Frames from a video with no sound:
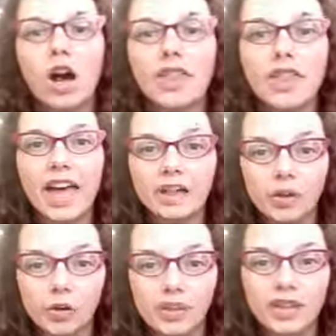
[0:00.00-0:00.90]
On that
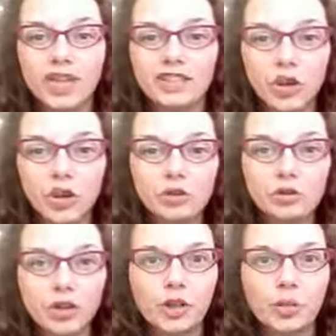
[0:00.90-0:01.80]
note, it's also
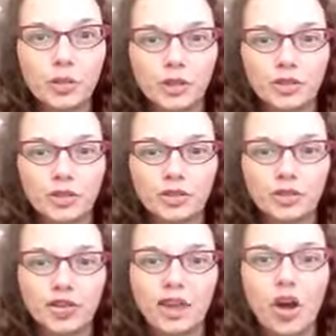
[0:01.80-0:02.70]
very important to
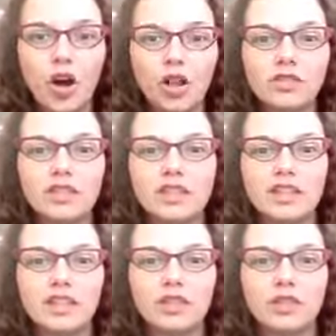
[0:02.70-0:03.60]
provide all of the
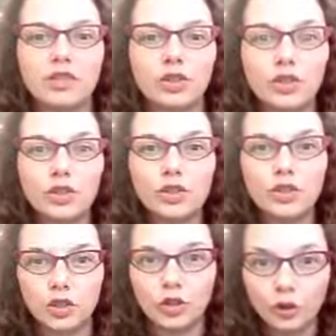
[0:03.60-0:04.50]
details of your goods
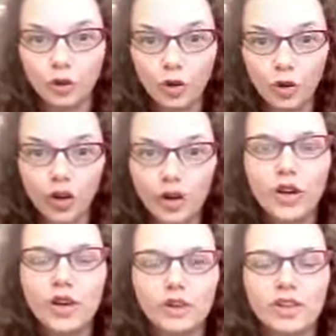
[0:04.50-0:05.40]
to your broker
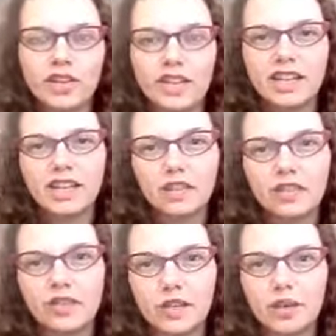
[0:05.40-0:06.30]
so that they can
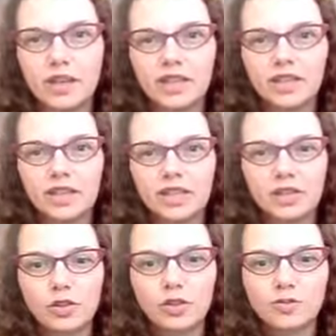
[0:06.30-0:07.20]
confirm the HS
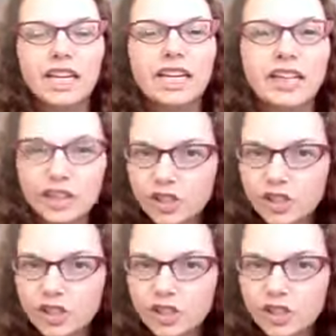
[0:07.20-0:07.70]
code. Here's